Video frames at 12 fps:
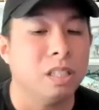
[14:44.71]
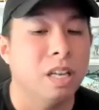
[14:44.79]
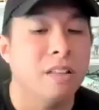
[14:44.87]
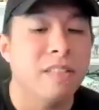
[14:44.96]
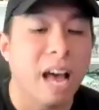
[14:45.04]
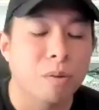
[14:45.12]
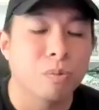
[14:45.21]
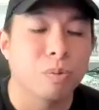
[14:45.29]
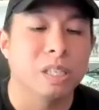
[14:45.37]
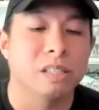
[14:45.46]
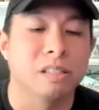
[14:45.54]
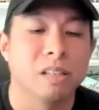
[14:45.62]
And that
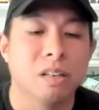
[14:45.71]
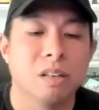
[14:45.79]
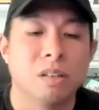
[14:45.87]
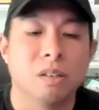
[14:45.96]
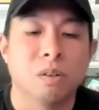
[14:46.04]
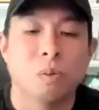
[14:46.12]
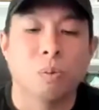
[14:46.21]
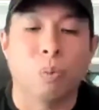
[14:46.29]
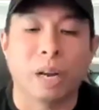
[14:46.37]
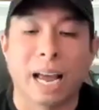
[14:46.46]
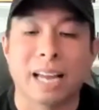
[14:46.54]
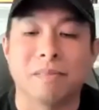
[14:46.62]
was
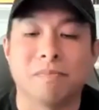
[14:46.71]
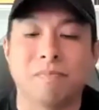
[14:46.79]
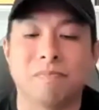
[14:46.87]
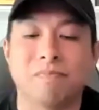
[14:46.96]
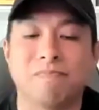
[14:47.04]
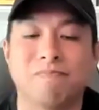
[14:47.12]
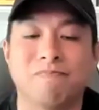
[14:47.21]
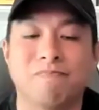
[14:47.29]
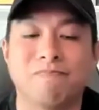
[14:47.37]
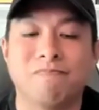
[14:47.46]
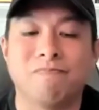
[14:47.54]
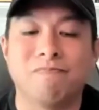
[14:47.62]
when
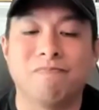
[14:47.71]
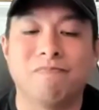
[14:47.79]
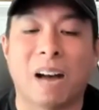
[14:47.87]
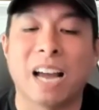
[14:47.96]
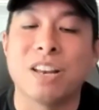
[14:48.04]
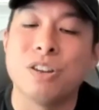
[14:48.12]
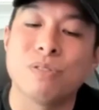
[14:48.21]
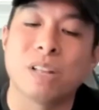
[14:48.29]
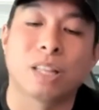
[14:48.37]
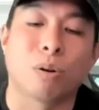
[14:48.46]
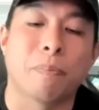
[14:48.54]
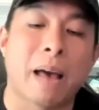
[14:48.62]
I knew
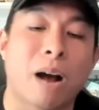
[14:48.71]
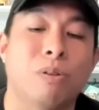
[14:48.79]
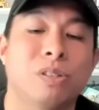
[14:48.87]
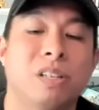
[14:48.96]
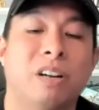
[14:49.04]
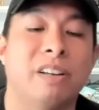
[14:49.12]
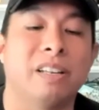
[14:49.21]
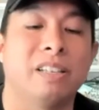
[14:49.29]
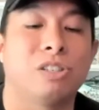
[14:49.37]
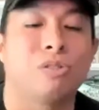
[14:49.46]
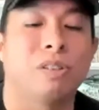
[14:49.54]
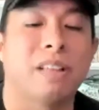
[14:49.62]
that there were powers in our
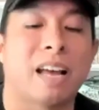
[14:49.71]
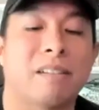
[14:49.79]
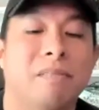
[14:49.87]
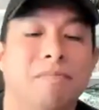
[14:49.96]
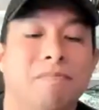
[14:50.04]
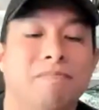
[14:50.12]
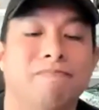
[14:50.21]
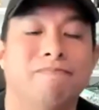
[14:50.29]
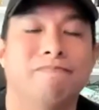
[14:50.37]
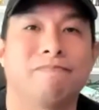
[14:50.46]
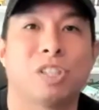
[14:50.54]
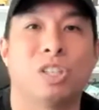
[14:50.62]
industry that
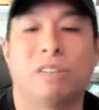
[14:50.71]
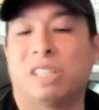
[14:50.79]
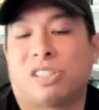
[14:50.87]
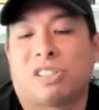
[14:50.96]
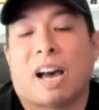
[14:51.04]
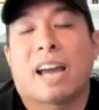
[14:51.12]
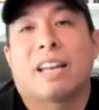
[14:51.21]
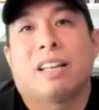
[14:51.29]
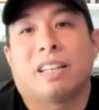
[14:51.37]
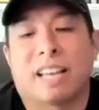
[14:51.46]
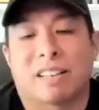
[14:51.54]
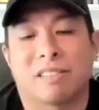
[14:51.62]
could have
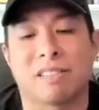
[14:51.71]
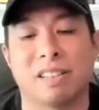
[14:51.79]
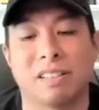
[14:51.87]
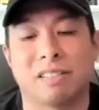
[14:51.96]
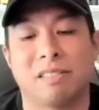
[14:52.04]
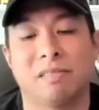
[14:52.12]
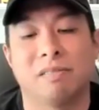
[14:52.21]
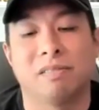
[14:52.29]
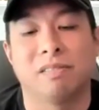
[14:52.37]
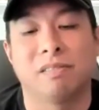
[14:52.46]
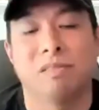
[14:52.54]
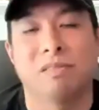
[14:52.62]
decided against this.
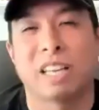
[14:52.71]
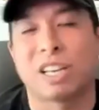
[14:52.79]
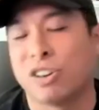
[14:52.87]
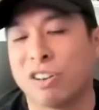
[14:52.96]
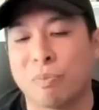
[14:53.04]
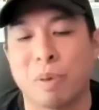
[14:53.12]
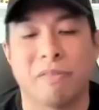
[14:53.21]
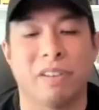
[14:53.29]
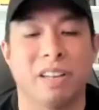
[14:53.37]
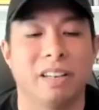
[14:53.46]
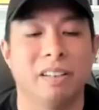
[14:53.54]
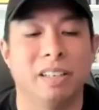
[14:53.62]
They could have
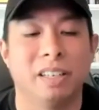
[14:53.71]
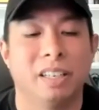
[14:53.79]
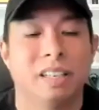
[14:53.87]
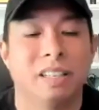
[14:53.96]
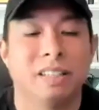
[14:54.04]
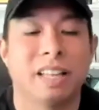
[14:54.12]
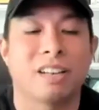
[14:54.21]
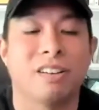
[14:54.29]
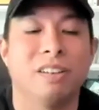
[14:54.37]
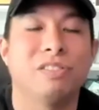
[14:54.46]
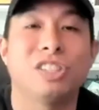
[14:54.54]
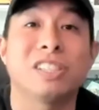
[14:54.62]
pivoted. They
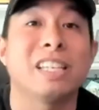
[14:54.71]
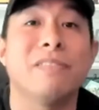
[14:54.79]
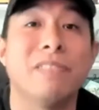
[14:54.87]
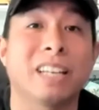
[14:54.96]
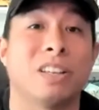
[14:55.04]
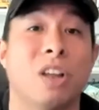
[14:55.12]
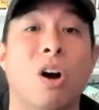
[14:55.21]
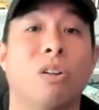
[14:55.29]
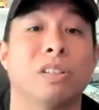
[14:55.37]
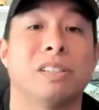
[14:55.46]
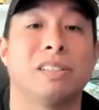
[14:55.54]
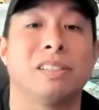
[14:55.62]
could have just even
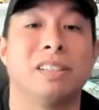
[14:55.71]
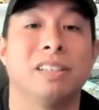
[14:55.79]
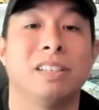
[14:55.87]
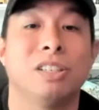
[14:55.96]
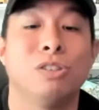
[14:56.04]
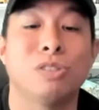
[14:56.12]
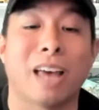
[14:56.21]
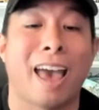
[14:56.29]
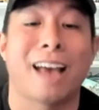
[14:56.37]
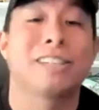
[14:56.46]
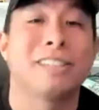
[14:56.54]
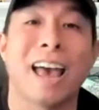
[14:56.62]
acknowledged, use a
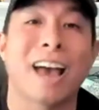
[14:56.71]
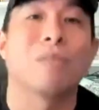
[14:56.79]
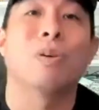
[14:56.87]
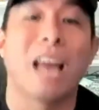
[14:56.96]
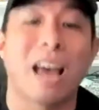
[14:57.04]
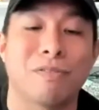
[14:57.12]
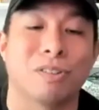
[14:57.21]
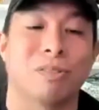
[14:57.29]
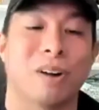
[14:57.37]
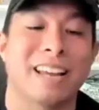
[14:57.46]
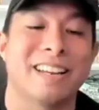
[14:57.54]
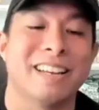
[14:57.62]
hashtag, whatever,
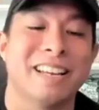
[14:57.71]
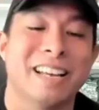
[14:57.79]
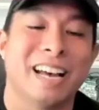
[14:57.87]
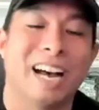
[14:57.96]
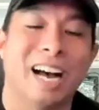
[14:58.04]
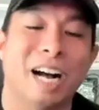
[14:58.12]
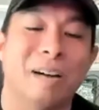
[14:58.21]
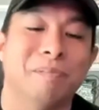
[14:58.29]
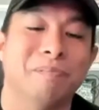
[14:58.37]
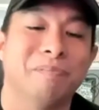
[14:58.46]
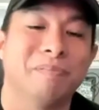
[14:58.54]
right? And